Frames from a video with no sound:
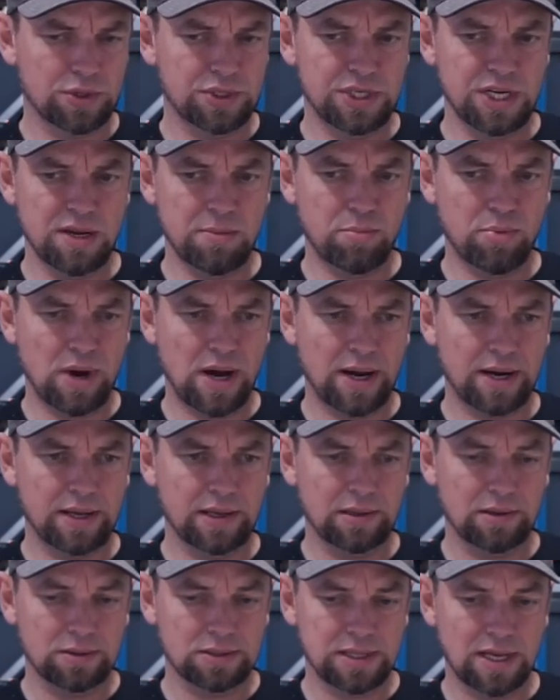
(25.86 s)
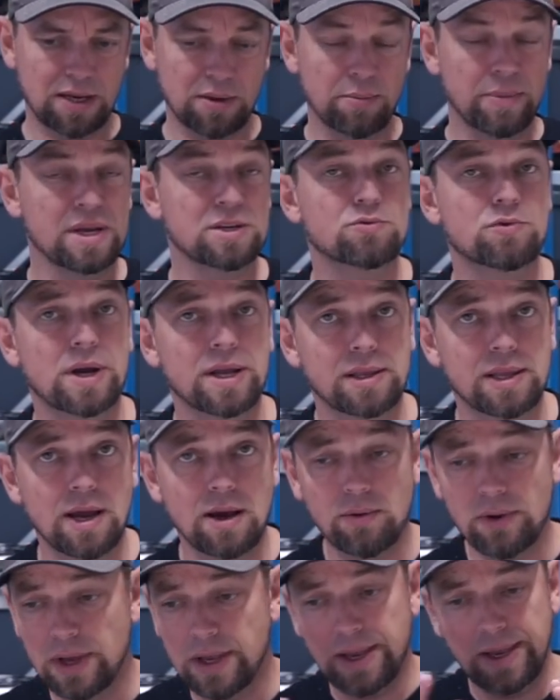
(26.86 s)
Jeep body. It looks like a mess right
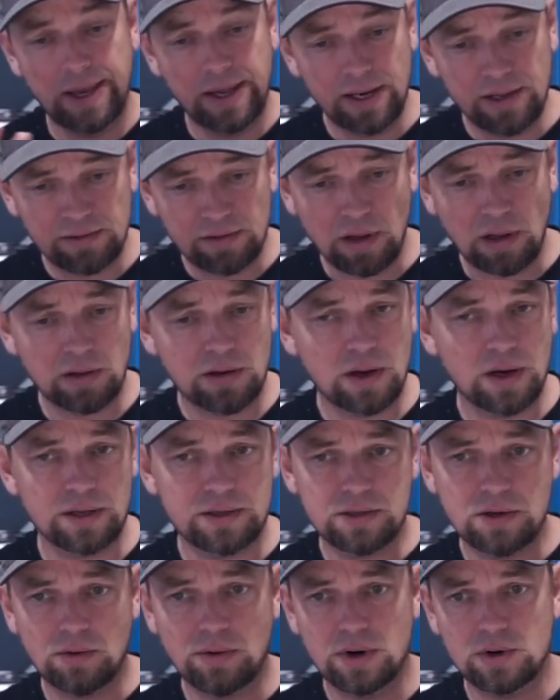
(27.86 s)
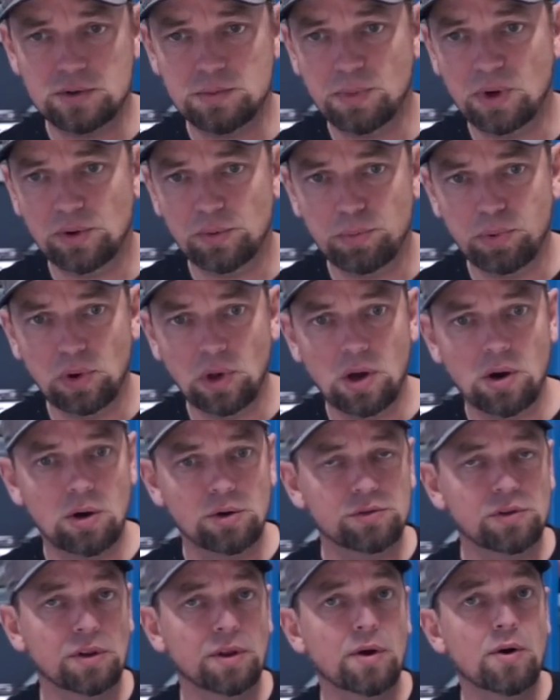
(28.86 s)
now. It is all cut, so there's multiple
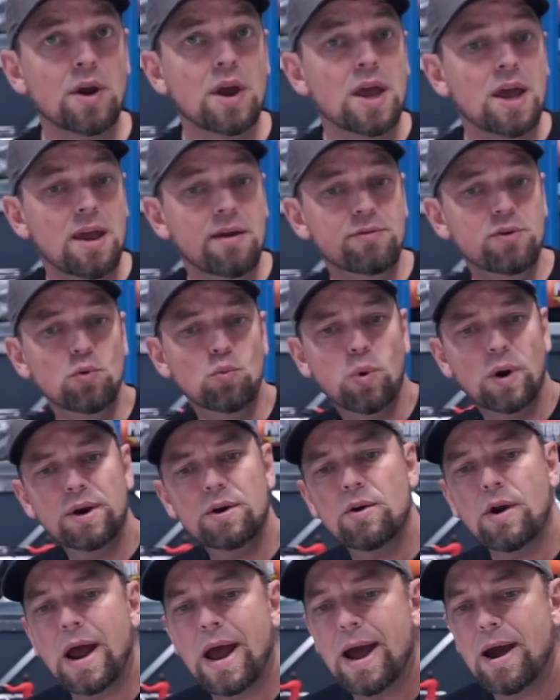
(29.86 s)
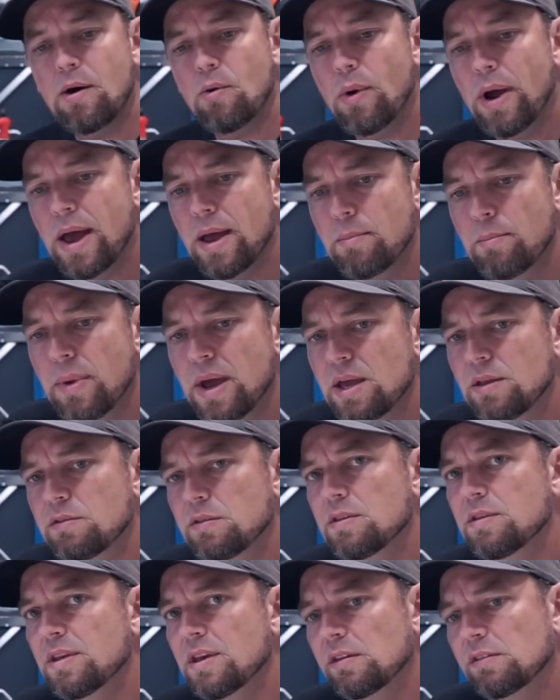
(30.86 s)
logos on there. If you wonder how I made
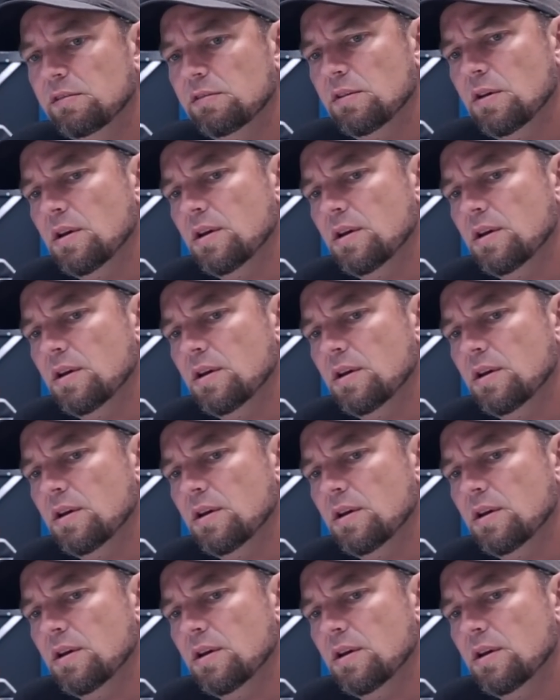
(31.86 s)
this